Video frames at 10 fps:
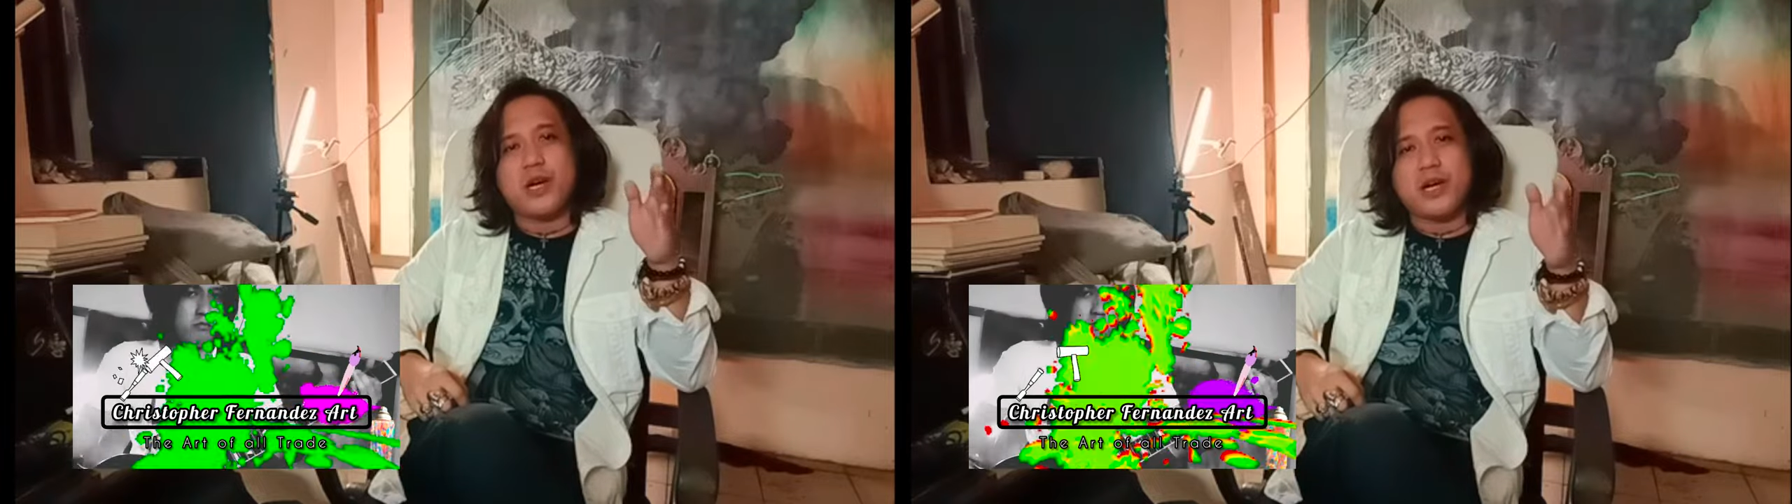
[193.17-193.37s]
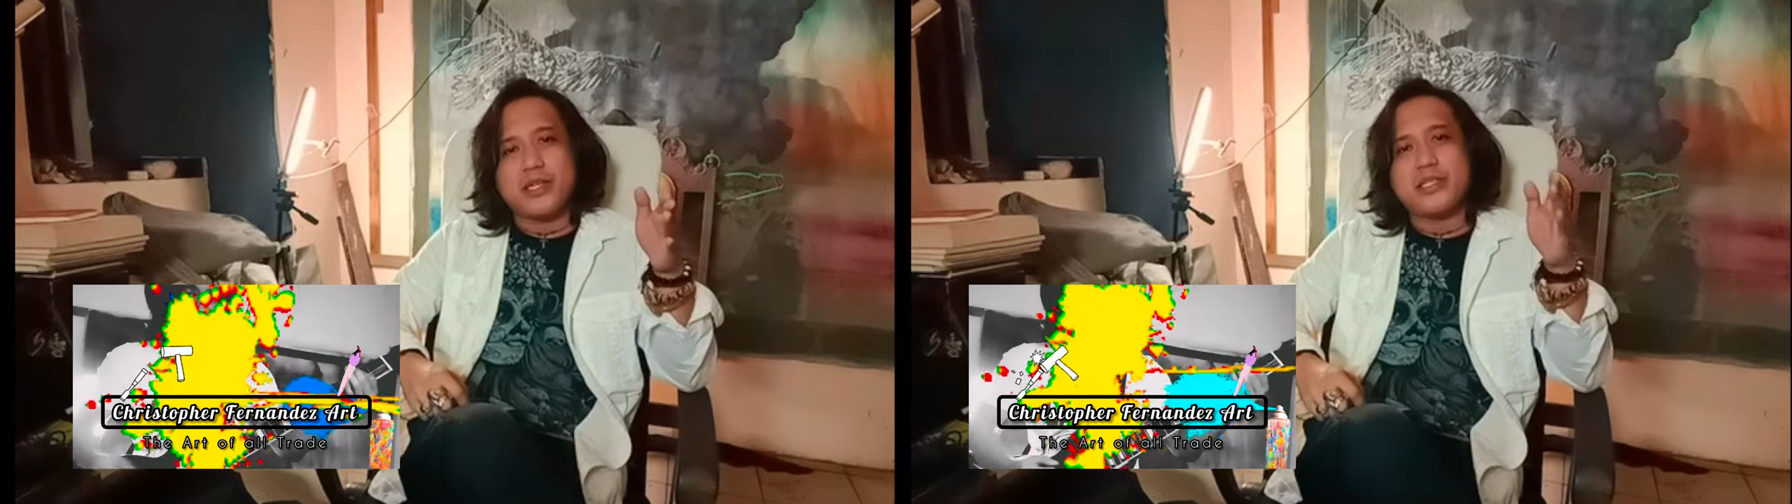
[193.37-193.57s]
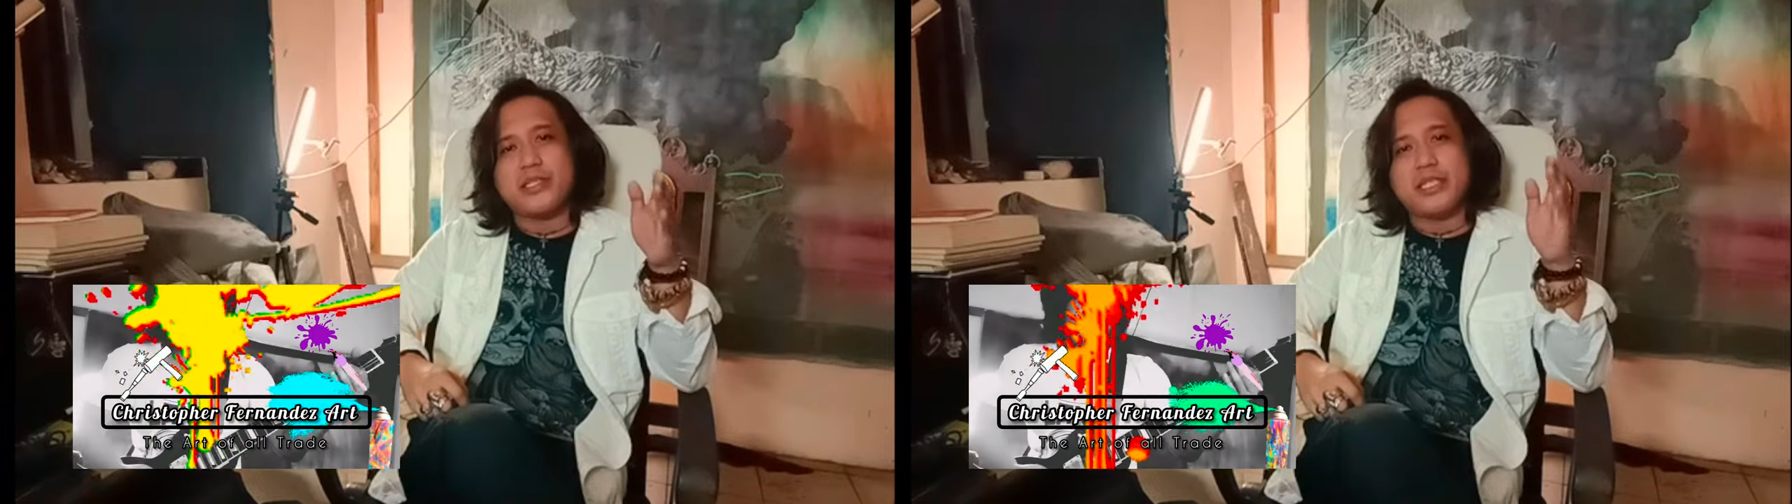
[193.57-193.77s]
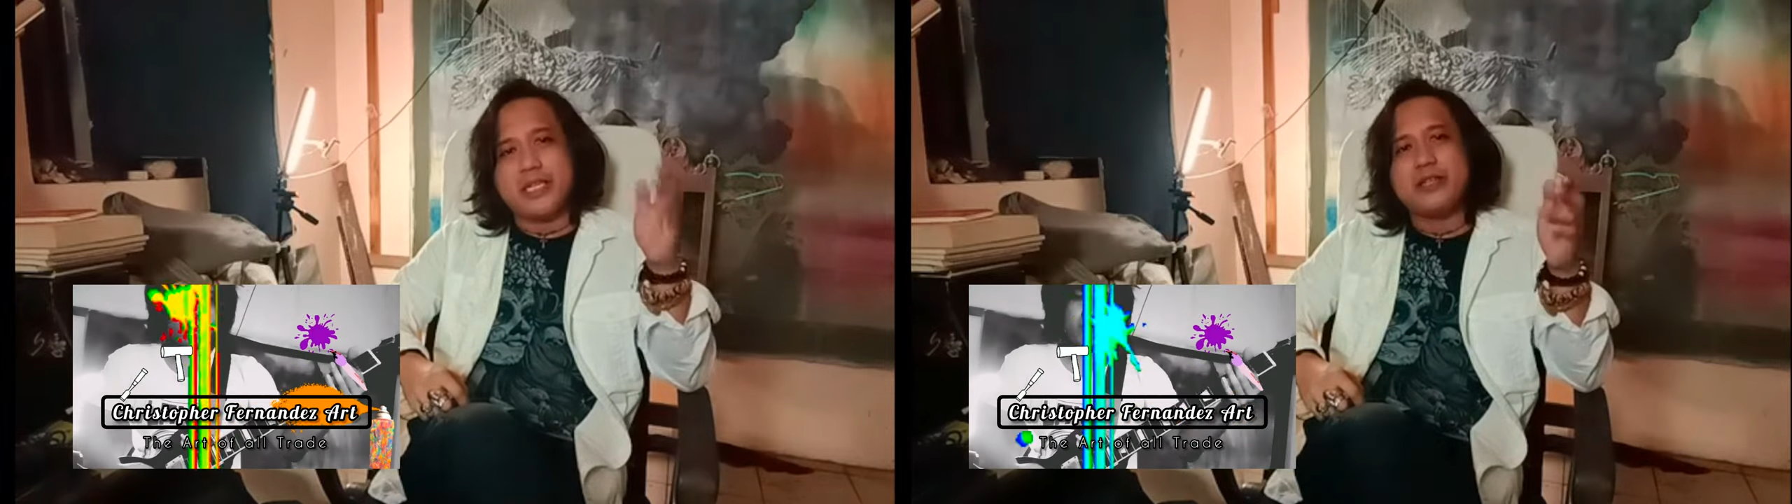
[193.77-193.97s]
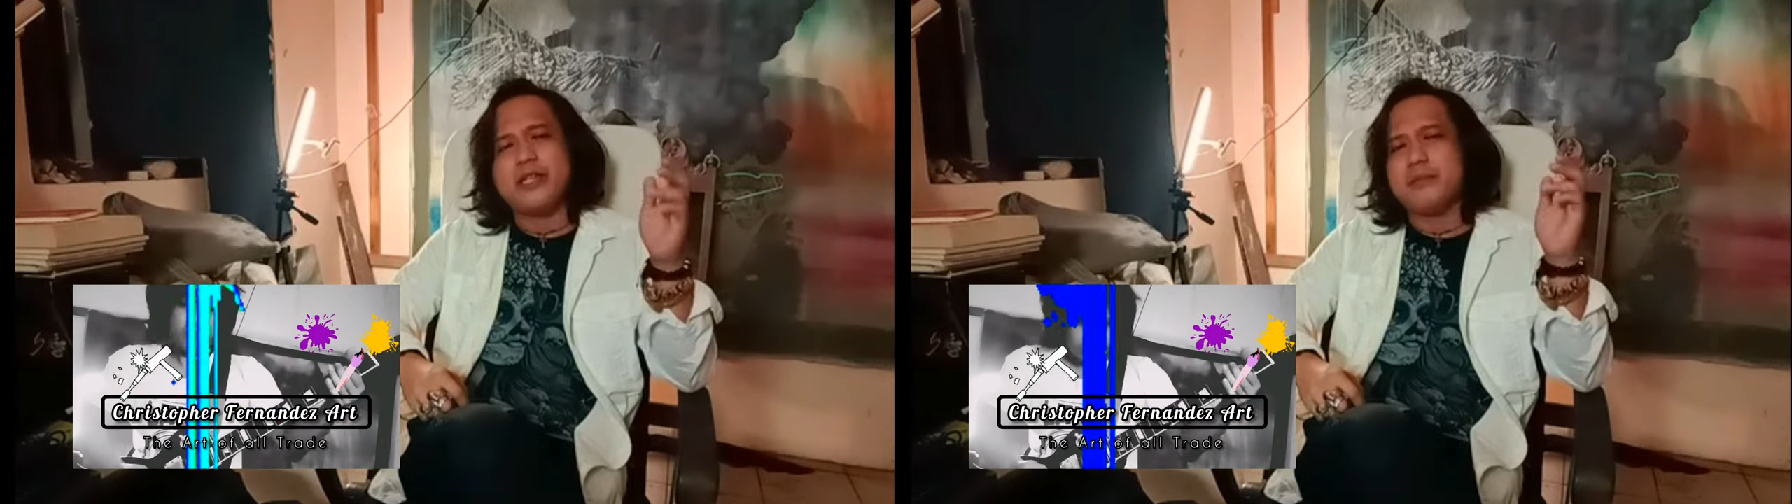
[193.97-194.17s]
art
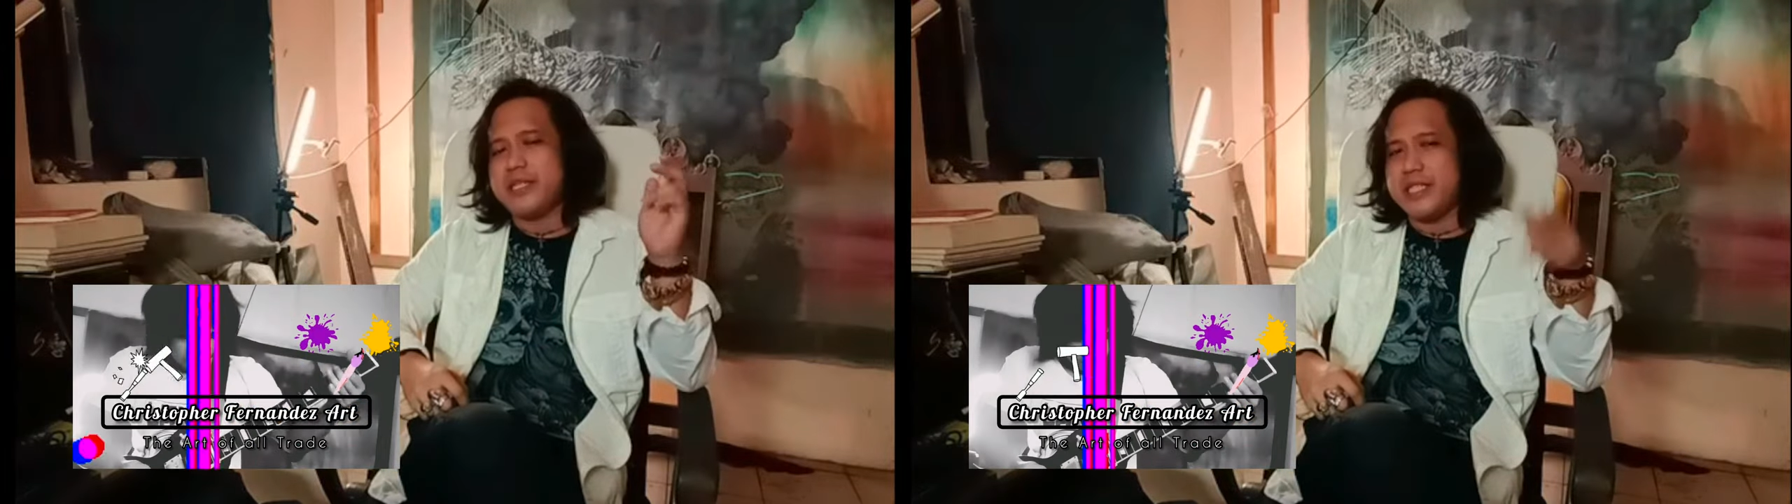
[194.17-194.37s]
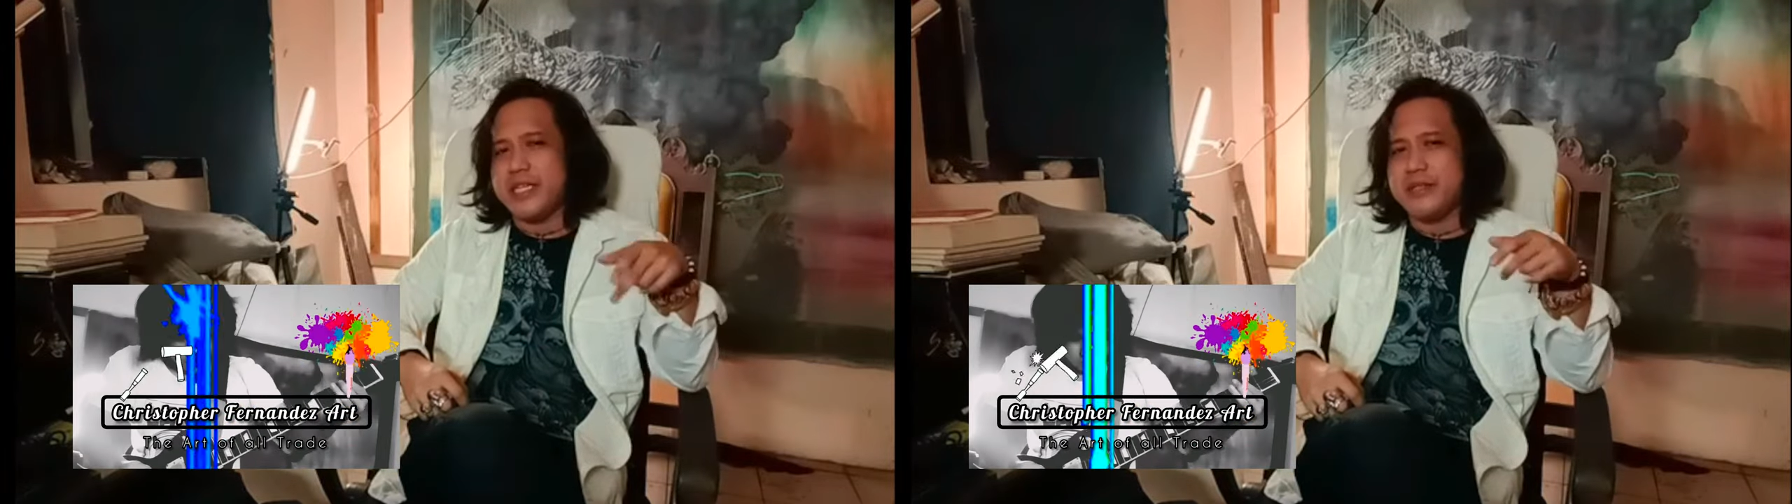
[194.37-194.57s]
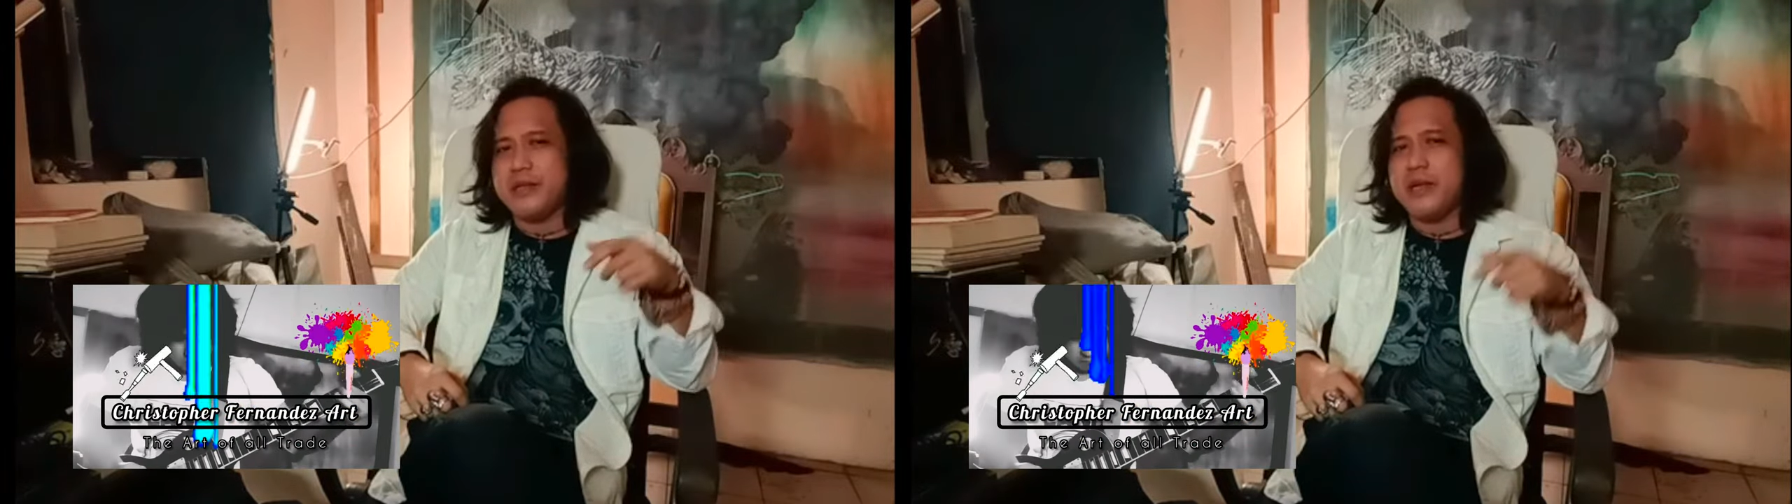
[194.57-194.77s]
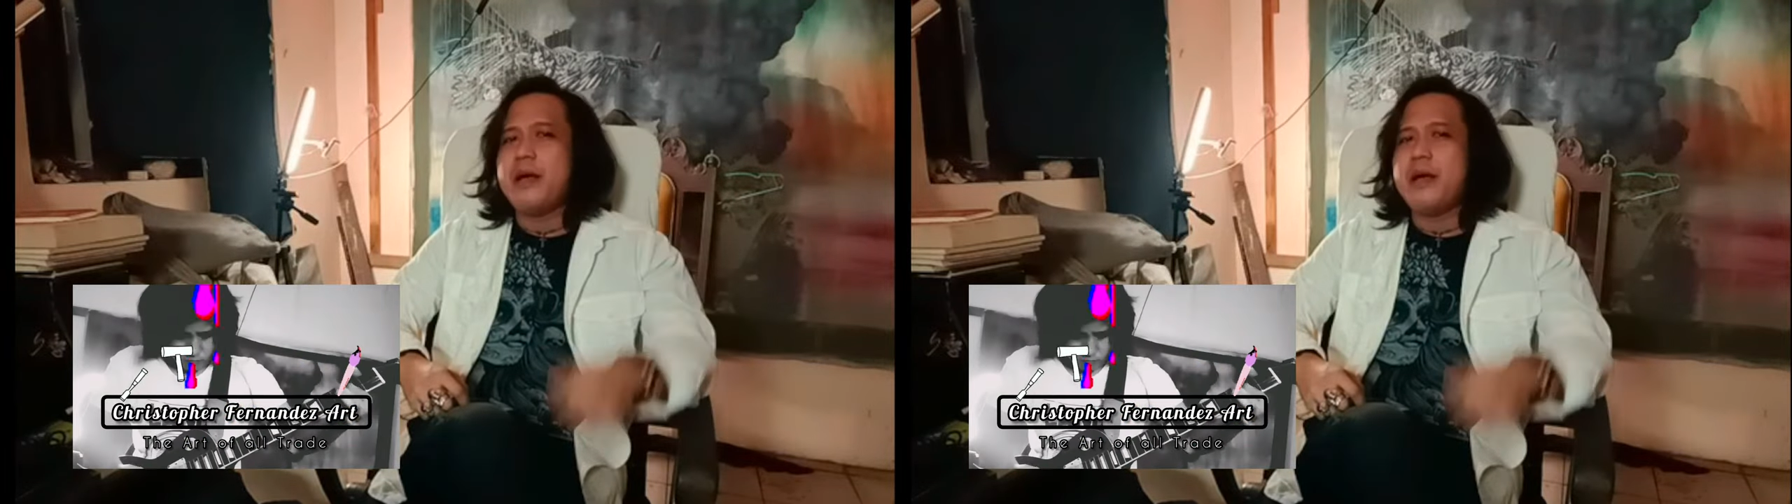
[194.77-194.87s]
here in my channel.